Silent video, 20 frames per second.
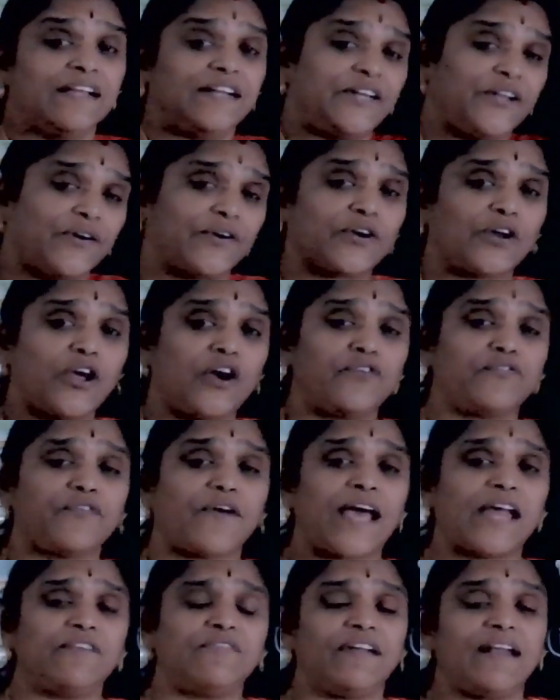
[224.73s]

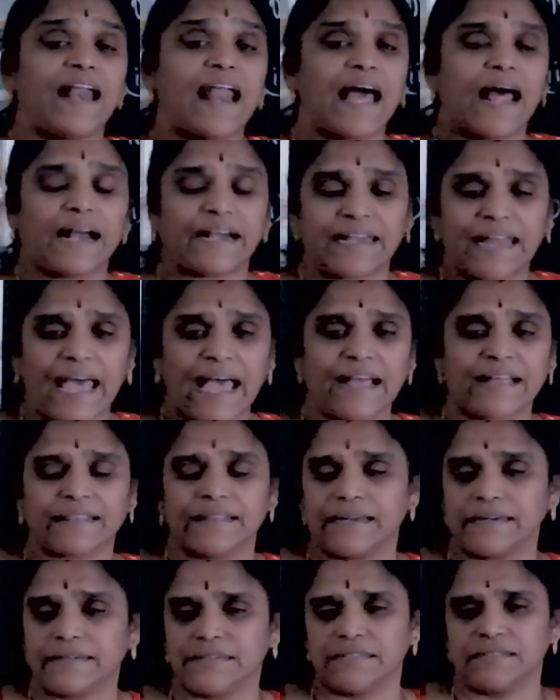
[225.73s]
Nucleophile will attack
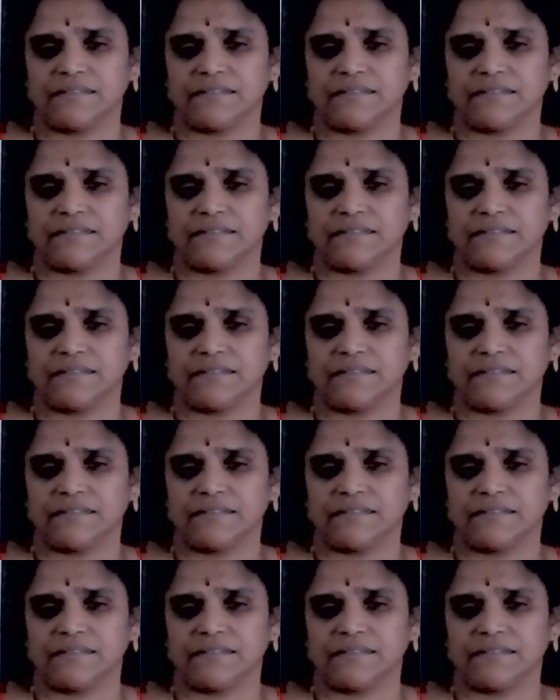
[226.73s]
that.